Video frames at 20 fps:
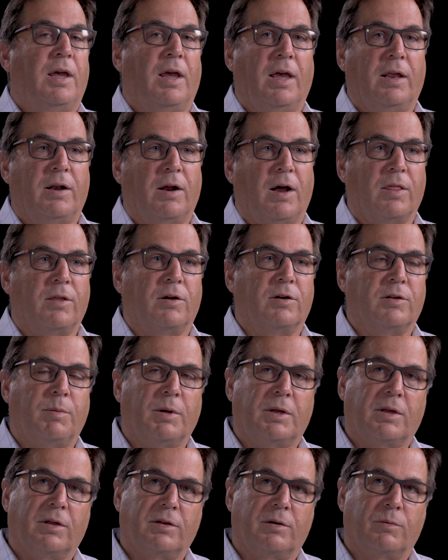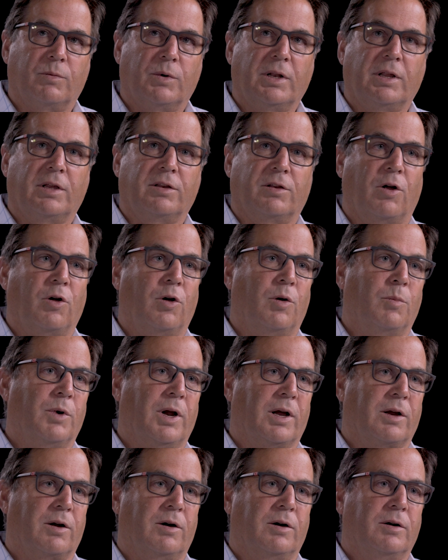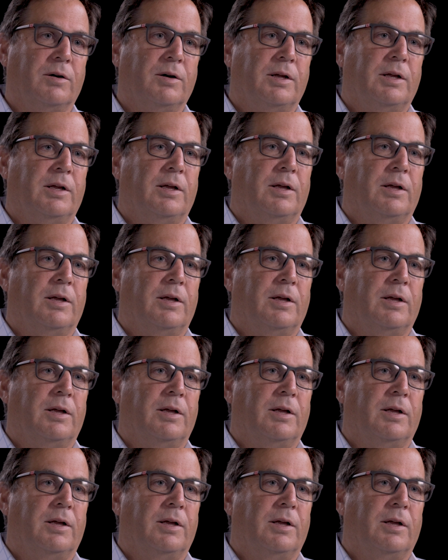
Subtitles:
and others, because it really is a home wrecker.